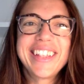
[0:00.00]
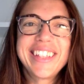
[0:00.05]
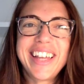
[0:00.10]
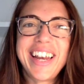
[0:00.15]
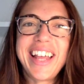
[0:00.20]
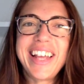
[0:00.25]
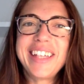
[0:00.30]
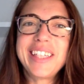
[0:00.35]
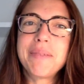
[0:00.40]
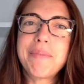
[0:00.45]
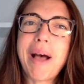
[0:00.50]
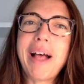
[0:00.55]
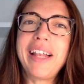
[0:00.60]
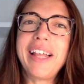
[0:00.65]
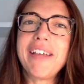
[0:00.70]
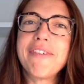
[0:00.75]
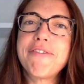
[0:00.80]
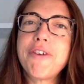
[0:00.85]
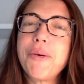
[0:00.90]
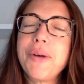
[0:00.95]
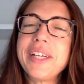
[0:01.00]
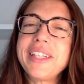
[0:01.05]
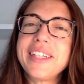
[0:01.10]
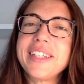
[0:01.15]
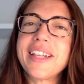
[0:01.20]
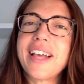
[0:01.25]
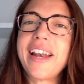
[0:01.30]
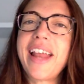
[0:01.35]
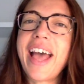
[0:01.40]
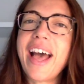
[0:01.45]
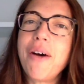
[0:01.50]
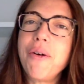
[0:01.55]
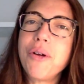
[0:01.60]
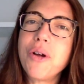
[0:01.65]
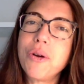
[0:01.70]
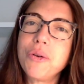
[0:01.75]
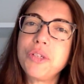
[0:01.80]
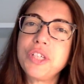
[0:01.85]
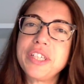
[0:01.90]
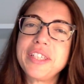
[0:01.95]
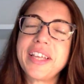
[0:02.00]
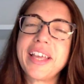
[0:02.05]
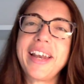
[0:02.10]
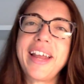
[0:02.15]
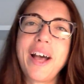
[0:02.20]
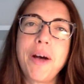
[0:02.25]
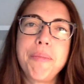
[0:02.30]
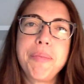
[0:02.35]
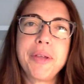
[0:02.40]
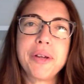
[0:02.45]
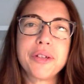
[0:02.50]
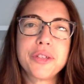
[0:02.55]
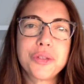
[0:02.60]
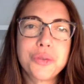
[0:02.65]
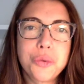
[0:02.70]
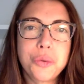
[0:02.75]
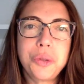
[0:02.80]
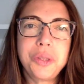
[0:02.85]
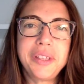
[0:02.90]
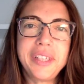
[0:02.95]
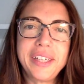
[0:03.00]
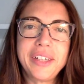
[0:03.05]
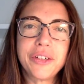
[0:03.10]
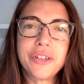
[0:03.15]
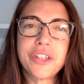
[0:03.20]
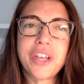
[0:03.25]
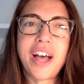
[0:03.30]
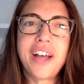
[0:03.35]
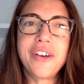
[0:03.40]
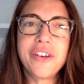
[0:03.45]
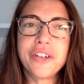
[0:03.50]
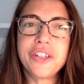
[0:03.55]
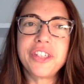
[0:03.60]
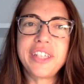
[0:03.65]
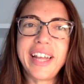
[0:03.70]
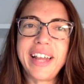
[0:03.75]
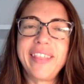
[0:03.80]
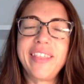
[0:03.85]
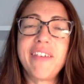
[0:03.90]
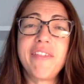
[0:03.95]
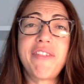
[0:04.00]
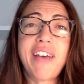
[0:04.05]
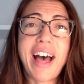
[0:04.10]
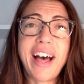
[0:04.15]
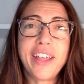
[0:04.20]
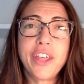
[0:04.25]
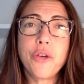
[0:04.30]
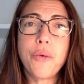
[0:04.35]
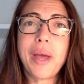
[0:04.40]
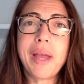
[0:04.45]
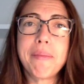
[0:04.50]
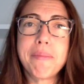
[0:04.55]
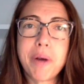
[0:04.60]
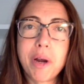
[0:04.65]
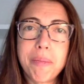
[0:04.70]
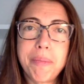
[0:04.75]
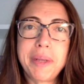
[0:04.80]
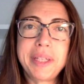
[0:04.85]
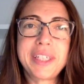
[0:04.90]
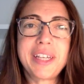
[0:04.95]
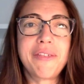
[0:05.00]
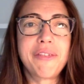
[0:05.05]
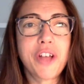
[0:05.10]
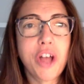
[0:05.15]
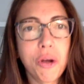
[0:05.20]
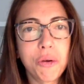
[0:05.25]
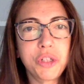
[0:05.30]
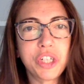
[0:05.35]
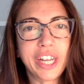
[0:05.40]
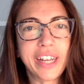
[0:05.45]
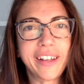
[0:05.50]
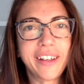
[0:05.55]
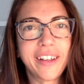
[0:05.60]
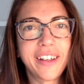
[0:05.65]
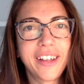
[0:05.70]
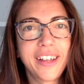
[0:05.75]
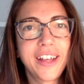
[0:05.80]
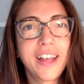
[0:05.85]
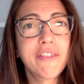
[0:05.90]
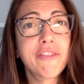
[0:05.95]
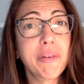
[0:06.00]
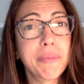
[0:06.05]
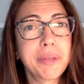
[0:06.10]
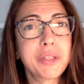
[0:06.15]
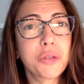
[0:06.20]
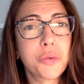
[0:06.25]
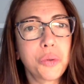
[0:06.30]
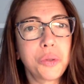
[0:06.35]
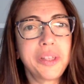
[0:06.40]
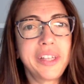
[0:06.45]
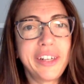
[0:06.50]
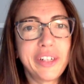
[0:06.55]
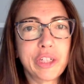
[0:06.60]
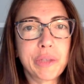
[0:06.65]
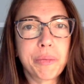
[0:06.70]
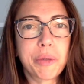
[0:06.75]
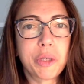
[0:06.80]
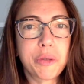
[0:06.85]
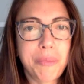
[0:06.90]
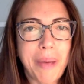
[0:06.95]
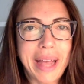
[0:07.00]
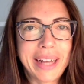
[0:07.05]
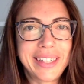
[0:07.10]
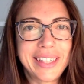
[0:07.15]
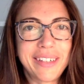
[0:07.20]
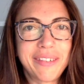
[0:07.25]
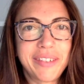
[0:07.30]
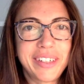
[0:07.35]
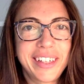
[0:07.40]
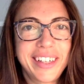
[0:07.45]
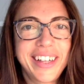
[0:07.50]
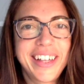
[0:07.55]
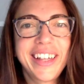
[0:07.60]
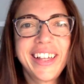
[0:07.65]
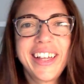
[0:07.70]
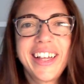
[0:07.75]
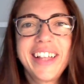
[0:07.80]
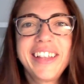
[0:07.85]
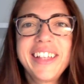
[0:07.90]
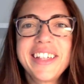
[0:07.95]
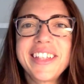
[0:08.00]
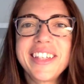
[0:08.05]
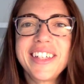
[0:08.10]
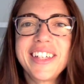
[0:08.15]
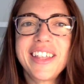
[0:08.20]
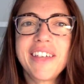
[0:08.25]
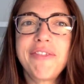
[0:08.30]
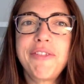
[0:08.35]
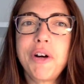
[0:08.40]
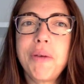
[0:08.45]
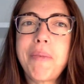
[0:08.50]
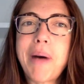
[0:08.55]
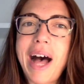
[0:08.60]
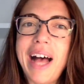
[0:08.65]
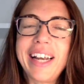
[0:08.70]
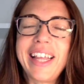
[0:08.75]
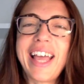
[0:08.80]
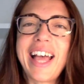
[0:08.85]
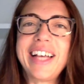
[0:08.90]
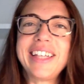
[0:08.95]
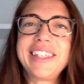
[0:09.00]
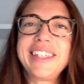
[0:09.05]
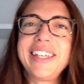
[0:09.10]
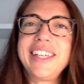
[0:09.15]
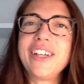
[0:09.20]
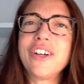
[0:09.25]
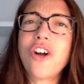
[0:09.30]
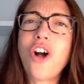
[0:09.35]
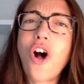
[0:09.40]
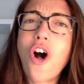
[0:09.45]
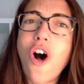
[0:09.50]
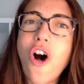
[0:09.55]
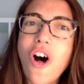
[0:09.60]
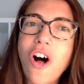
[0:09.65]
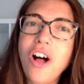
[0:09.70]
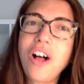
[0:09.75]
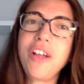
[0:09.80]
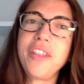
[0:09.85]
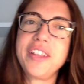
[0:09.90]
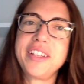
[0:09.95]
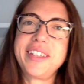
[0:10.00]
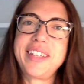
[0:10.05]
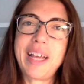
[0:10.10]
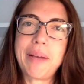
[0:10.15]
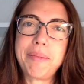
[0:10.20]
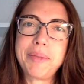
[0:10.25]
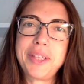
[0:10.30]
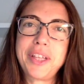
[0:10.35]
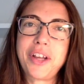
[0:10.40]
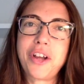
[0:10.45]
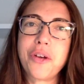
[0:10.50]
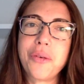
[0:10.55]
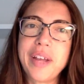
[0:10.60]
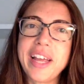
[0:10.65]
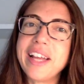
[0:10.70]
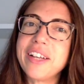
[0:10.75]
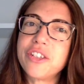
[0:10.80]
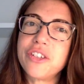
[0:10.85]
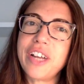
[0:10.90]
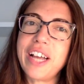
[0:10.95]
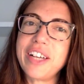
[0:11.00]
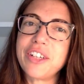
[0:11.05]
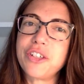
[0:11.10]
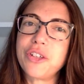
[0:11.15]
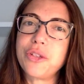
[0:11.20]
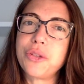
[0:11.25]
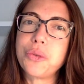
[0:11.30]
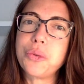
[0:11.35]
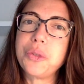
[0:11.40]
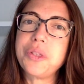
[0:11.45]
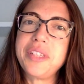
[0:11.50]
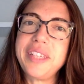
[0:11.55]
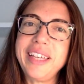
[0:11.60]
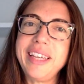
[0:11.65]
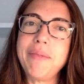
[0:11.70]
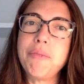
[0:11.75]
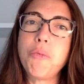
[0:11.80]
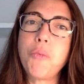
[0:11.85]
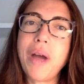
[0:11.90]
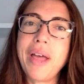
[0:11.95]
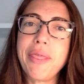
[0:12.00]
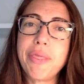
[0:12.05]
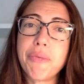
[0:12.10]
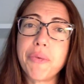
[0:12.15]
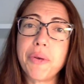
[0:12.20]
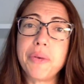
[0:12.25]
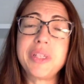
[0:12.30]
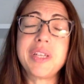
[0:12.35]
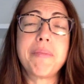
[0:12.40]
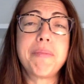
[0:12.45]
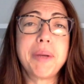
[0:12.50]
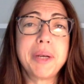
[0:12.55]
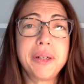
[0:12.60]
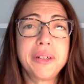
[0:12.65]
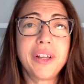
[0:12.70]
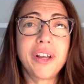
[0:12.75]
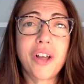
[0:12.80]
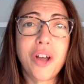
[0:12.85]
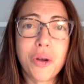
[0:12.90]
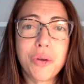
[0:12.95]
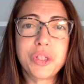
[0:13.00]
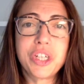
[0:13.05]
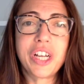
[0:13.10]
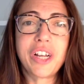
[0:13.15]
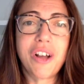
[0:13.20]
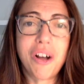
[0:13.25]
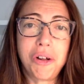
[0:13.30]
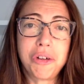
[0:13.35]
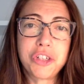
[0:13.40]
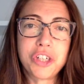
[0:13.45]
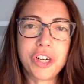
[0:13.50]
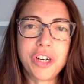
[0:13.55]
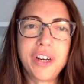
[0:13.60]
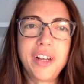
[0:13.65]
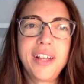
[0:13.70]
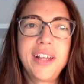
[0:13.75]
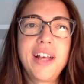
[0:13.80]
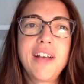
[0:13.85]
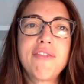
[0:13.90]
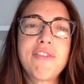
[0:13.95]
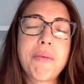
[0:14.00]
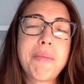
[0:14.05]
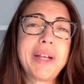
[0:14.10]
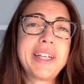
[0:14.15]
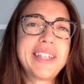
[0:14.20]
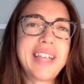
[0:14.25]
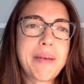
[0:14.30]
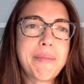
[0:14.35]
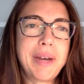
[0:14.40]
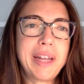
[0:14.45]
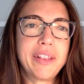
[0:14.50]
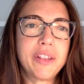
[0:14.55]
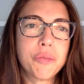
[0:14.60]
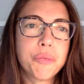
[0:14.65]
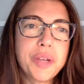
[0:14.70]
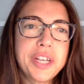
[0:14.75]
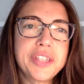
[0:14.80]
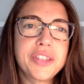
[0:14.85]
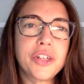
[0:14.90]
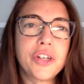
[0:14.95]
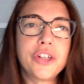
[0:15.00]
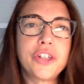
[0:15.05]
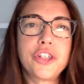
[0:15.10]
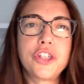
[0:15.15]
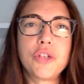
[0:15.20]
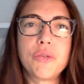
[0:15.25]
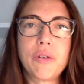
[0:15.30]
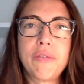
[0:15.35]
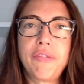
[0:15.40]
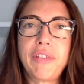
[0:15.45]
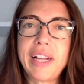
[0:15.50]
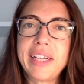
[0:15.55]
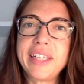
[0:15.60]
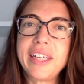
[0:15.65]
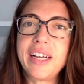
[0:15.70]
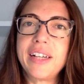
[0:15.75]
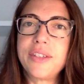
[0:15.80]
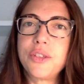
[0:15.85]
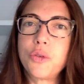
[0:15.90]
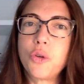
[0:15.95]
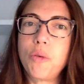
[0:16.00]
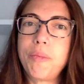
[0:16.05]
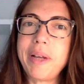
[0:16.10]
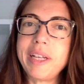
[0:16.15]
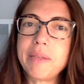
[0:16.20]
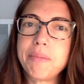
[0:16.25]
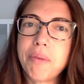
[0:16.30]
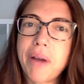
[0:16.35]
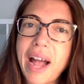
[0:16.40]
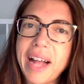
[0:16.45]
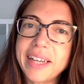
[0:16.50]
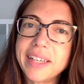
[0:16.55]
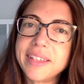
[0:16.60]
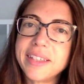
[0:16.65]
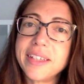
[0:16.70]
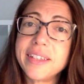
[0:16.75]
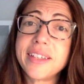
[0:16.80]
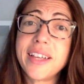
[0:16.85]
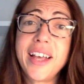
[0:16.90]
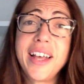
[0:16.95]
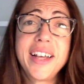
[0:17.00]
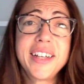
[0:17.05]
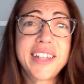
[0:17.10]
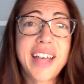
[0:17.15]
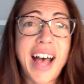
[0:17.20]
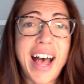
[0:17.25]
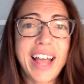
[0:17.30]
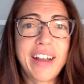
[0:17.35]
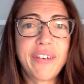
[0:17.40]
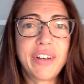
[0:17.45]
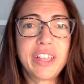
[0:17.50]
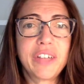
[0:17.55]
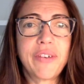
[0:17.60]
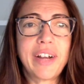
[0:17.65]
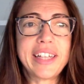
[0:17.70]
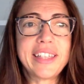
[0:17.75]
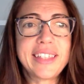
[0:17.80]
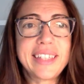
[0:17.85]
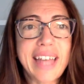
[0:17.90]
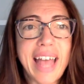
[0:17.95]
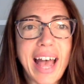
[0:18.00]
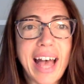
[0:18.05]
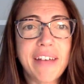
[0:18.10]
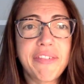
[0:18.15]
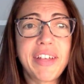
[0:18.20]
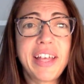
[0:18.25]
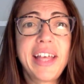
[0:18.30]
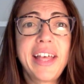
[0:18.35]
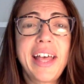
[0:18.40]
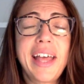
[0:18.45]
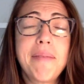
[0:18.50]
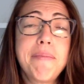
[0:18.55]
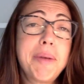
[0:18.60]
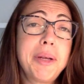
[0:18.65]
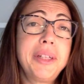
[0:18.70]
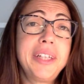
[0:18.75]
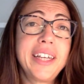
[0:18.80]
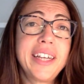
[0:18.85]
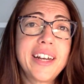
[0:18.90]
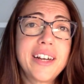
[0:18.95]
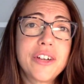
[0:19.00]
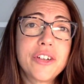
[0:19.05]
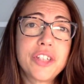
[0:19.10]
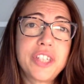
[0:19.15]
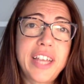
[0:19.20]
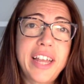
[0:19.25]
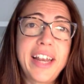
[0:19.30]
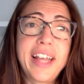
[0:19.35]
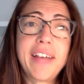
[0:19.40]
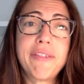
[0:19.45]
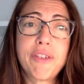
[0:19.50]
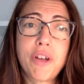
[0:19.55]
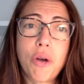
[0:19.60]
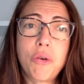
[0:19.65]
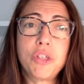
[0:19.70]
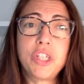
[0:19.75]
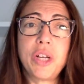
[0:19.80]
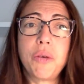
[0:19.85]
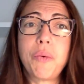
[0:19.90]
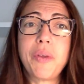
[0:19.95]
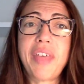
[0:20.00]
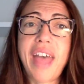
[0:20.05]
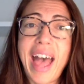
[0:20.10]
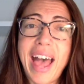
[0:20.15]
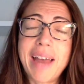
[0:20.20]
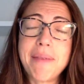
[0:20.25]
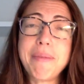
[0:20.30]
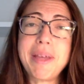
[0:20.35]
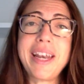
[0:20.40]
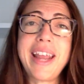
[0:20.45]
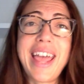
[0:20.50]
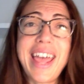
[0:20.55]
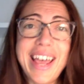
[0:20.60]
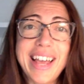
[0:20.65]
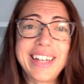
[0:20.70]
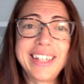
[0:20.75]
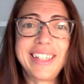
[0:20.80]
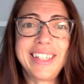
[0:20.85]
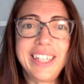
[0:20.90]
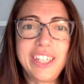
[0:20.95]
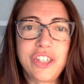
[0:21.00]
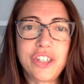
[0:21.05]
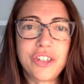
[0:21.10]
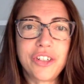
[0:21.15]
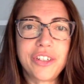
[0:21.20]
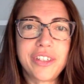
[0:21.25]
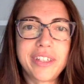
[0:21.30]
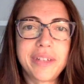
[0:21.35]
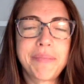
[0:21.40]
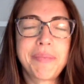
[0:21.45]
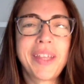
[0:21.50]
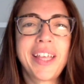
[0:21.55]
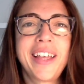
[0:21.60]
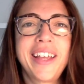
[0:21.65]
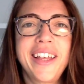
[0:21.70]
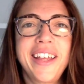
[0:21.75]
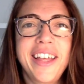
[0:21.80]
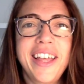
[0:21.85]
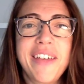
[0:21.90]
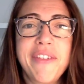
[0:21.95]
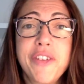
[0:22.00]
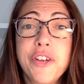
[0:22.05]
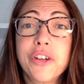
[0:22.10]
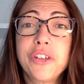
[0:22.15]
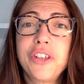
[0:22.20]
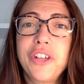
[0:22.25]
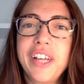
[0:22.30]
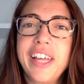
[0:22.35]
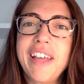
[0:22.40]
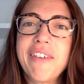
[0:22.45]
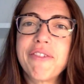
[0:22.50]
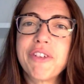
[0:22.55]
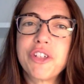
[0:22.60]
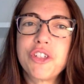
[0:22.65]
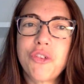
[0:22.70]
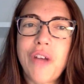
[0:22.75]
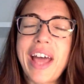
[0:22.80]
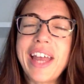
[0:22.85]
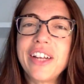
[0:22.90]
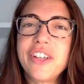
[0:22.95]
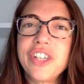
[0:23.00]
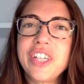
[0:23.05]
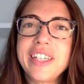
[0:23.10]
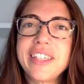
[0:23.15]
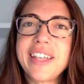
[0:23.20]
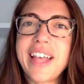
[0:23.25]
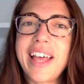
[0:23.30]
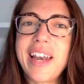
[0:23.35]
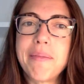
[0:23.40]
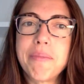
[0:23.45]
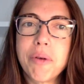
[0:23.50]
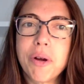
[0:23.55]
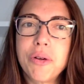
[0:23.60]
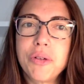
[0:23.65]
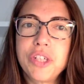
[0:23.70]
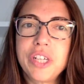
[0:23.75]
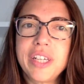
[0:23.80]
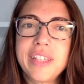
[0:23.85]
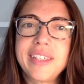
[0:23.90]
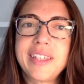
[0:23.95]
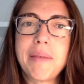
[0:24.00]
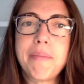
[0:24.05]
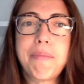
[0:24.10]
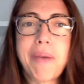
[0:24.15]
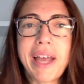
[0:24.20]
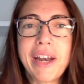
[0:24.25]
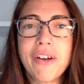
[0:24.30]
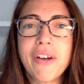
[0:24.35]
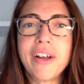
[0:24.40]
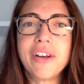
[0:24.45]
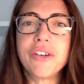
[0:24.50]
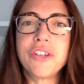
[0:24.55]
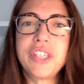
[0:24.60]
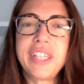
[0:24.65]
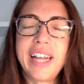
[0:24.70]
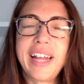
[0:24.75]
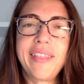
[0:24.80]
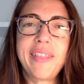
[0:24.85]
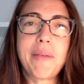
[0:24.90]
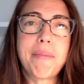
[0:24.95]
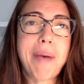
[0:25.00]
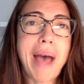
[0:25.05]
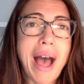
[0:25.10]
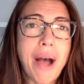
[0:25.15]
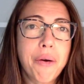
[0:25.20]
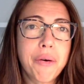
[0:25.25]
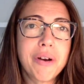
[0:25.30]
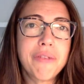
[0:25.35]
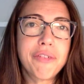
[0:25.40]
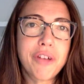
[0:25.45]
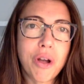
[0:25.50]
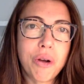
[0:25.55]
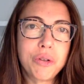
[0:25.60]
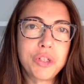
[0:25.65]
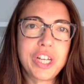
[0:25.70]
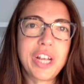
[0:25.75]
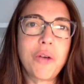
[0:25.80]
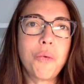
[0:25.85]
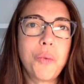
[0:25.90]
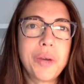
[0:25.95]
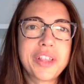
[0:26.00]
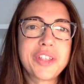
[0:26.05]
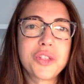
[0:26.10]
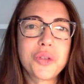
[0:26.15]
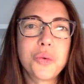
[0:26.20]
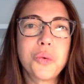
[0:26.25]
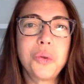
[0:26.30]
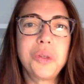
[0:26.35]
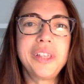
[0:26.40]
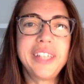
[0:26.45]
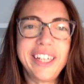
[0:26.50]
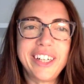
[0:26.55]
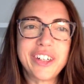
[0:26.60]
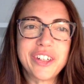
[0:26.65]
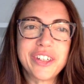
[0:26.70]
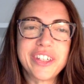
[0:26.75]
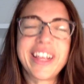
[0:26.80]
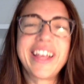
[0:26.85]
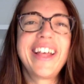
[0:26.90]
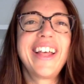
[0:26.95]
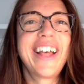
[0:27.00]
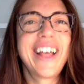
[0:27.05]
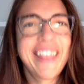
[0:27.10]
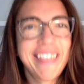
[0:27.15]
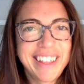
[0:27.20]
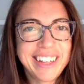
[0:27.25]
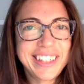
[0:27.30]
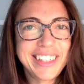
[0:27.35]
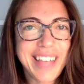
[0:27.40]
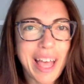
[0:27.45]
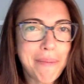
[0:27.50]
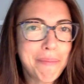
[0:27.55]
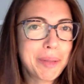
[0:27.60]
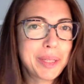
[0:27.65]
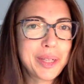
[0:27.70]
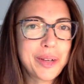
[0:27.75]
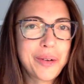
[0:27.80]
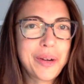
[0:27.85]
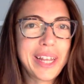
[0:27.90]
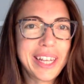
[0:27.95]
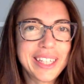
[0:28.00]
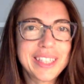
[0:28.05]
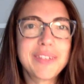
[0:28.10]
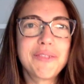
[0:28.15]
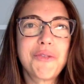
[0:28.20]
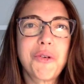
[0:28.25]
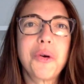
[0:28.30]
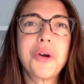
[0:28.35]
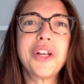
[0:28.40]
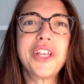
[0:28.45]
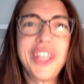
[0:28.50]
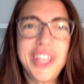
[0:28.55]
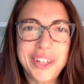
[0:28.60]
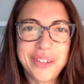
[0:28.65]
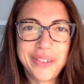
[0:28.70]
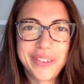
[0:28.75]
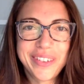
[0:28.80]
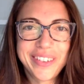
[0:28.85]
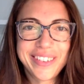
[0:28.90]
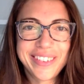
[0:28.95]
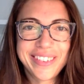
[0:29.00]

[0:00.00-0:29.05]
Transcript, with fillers: Today's Spotlight focuses on how coaches can help their school leaders understand the value and purpose of coaching from a school leader's perspective. Listen to the full podcast to hear all the steps the Korea International School team went through to build a coaching culture from examining the research to reflecting on school based practices to hiring the right staff and building an understanding of coaching with admin and teachers. If you're looking for strategies and approaches to better understand the power of coaching with school leaders, this episode is for you.